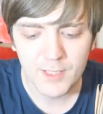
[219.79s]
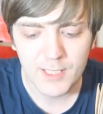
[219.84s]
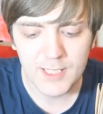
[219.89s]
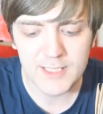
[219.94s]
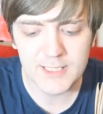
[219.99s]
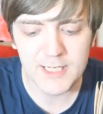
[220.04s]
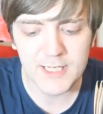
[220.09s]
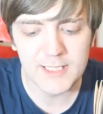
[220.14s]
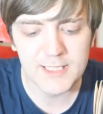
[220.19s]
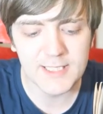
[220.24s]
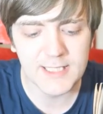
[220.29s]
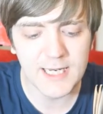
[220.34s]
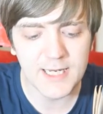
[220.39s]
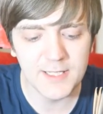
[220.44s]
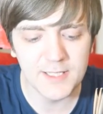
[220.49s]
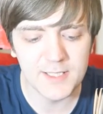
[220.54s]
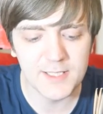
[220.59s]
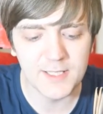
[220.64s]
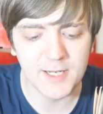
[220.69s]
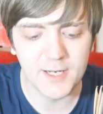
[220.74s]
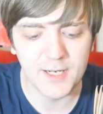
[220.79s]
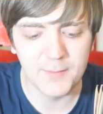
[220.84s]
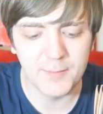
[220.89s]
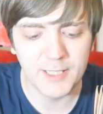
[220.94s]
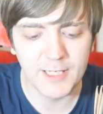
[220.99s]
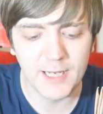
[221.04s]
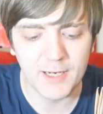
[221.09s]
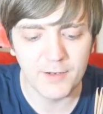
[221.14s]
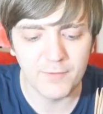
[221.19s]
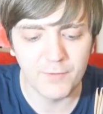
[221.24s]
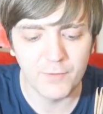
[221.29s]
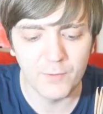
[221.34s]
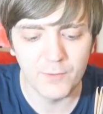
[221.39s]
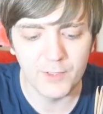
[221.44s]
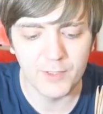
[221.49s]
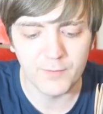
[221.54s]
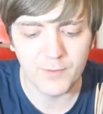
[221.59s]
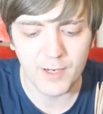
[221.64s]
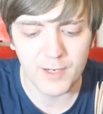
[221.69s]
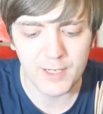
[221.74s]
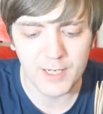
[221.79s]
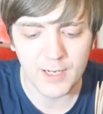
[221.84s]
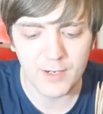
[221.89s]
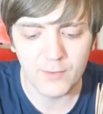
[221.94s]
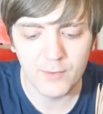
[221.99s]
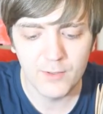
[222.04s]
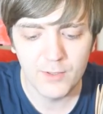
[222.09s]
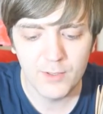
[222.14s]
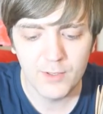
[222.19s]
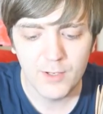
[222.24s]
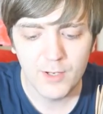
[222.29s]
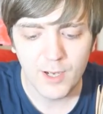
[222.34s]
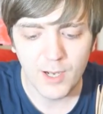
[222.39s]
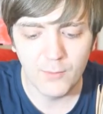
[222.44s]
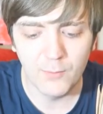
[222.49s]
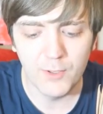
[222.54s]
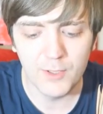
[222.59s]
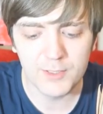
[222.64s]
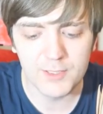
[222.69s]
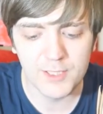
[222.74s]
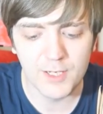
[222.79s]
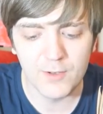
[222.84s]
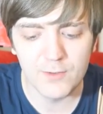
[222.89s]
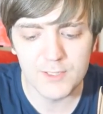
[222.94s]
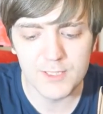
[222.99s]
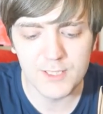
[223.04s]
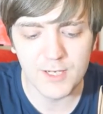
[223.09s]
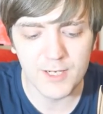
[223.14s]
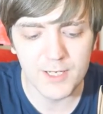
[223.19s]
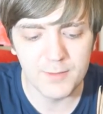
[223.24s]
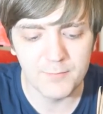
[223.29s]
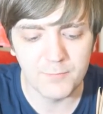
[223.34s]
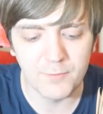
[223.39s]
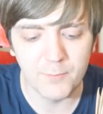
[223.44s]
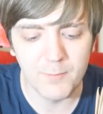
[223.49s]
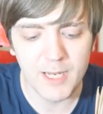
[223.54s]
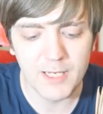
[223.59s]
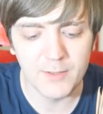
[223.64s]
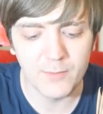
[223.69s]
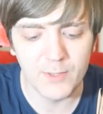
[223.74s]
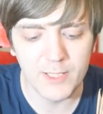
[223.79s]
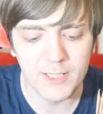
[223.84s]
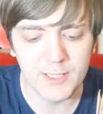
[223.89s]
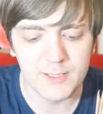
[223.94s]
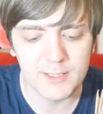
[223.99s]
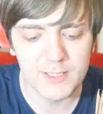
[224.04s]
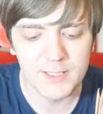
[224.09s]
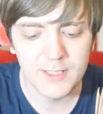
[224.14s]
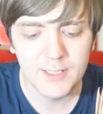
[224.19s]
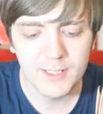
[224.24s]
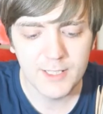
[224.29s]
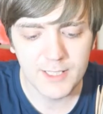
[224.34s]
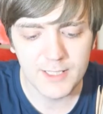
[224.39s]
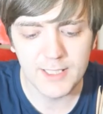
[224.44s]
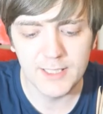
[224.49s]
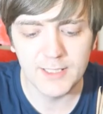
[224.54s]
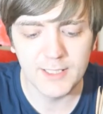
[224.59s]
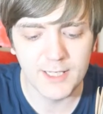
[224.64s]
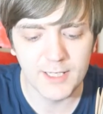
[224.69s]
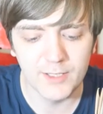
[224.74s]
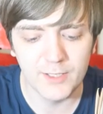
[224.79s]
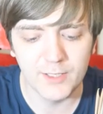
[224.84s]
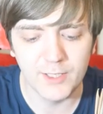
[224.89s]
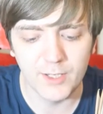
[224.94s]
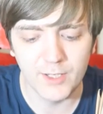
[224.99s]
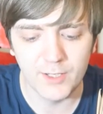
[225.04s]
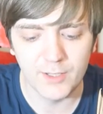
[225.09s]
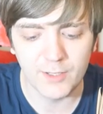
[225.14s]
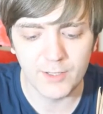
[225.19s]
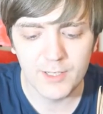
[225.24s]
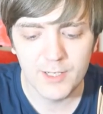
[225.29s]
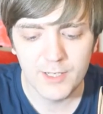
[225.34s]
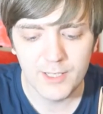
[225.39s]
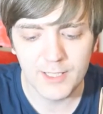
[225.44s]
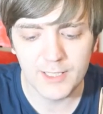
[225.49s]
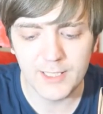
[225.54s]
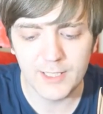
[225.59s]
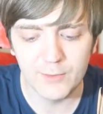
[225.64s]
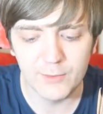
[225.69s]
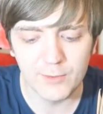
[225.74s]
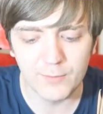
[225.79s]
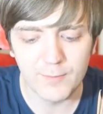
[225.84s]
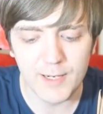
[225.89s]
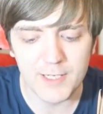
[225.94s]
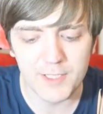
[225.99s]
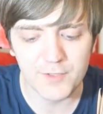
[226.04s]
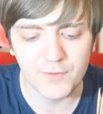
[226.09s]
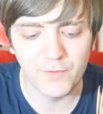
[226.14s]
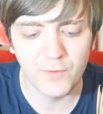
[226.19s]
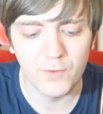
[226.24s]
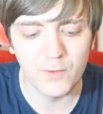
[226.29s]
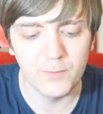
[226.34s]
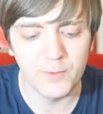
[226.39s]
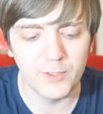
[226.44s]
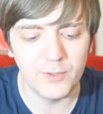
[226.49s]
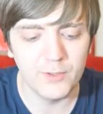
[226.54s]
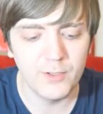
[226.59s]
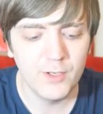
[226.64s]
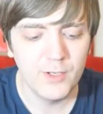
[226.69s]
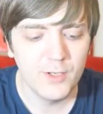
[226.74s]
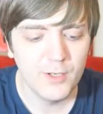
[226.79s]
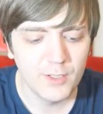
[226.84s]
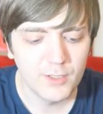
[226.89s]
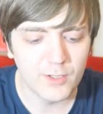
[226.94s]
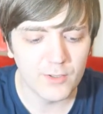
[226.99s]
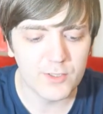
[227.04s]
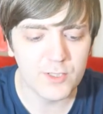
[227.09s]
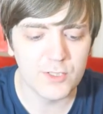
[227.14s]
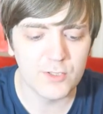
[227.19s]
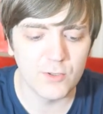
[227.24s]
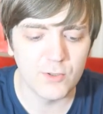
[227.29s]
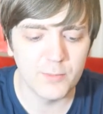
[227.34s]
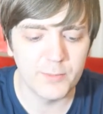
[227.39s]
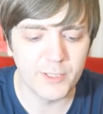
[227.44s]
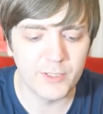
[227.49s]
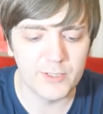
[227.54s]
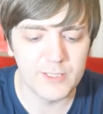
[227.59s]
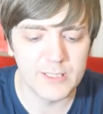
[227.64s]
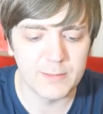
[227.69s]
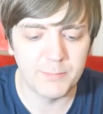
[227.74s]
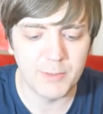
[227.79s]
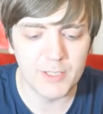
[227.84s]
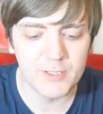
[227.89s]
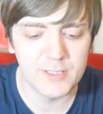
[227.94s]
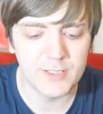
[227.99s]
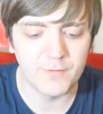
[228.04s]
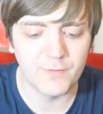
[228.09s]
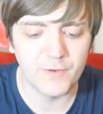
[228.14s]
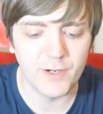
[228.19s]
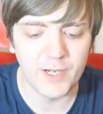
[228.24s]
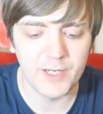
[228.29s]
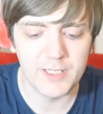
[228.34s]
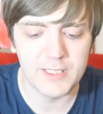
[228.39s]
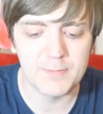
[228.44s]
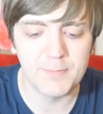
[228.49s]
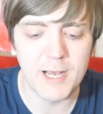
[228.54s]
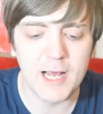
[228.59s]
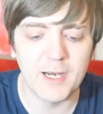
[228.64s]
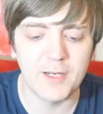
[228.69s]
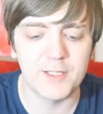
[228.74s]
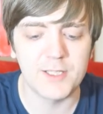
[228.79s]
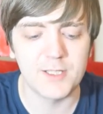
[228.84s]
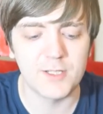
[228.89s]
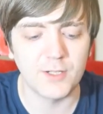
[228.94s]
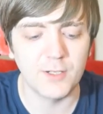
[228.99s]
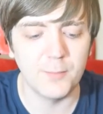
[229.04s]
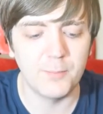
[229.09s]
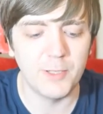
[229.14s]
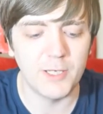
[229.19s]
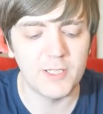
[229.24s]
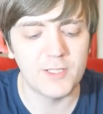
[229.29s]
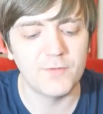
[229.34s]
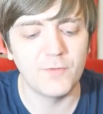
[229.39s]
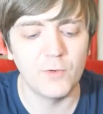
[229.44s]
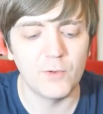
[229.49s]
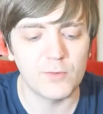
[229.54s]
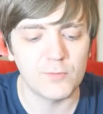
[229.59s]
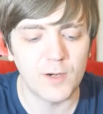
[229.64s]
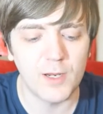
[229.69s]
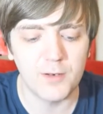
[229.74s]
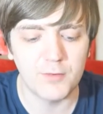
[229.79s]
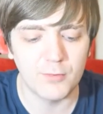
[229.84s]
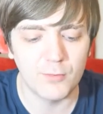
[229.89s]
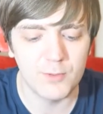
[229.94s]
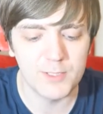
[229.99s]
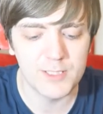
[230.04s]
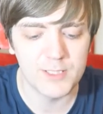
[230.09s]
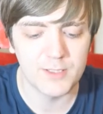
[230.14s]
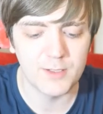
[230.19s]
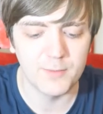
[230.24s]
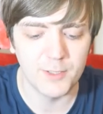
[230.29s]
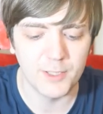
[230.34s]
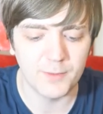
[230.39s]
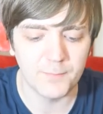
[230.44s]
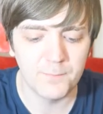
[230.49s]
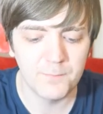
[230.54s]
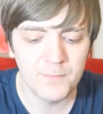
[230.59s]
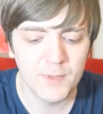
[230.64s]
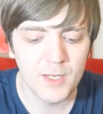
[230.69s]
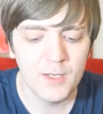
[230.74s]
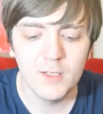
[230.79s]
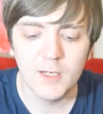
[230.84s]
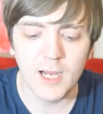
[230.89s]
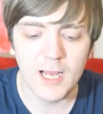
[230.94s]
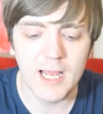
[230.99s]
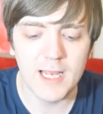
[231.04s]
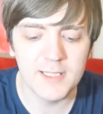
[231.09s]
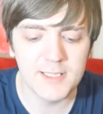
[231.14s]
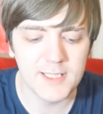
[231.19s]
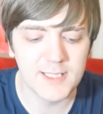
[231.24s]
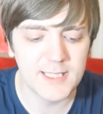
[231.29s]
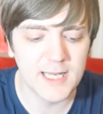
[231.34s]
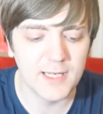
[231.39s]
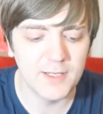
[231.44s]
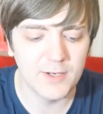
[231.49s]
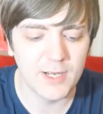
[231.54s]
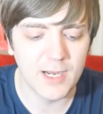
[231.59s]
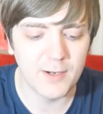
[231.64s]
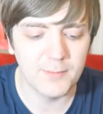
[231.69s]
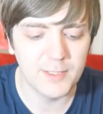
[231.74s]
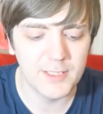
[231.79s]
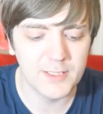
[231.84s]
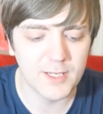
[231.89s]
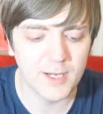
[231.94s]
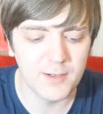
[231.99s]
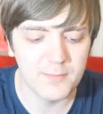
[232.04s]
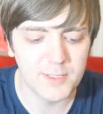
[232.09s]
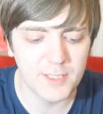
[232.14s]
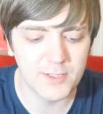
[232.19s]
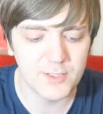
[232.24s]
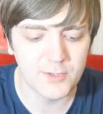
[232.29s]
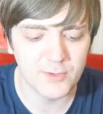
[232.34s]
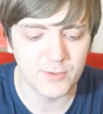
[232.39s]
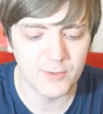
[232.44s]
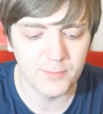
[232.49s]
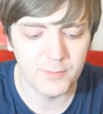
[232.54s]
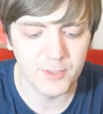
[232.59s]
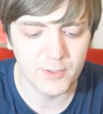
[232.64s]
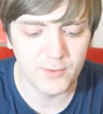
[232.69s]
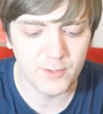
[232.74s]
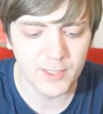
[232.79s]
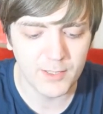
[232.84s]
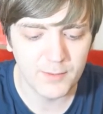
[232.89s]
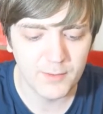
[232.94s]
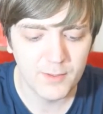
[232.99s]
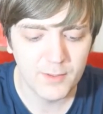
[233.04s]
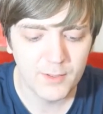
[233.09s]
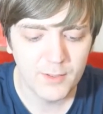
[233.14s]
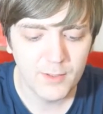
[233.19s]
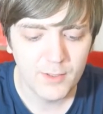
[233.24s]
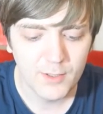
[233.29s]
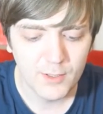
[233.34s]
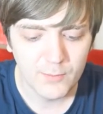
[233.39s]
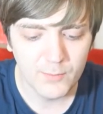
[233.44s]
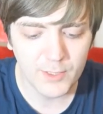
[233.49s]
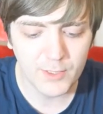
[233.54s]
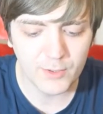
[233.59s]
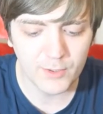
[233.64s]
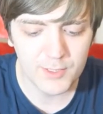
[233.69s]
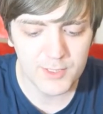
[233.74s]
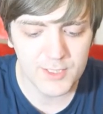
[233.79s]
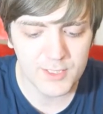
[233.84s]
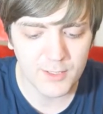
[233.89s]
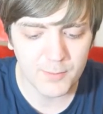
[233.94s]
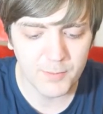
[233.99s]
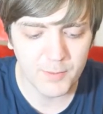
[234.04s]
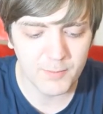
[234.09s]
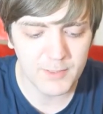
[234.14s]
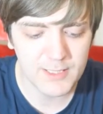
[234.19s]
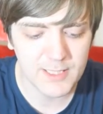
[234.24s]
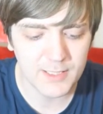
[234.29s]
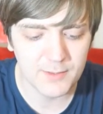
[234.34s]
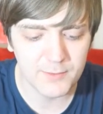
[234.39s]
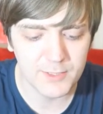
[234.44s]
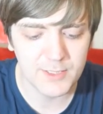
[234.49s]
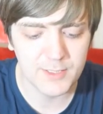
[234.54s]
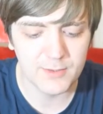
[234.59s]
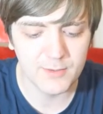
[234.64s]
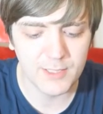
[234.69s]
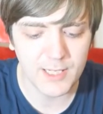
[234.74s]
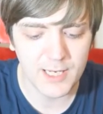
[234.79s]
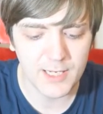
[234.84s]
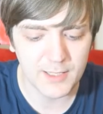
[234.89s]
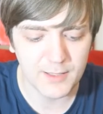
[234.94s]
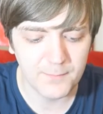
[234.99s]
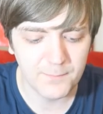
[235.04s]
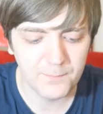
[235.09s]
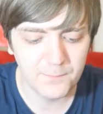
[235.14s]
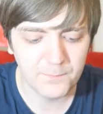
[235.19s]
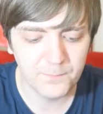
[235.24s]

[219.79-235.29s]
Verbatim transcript: He's an insane asylum in California right now. I worked alongside him for many weeks. He didn't kill a girl, he killed a ranch foreman. Got sore because the boss had fired his pal and stuck a pitchfork right through his stomach. I hate to tell you how many times I saw him do it. We couldn't stop him until it was too late.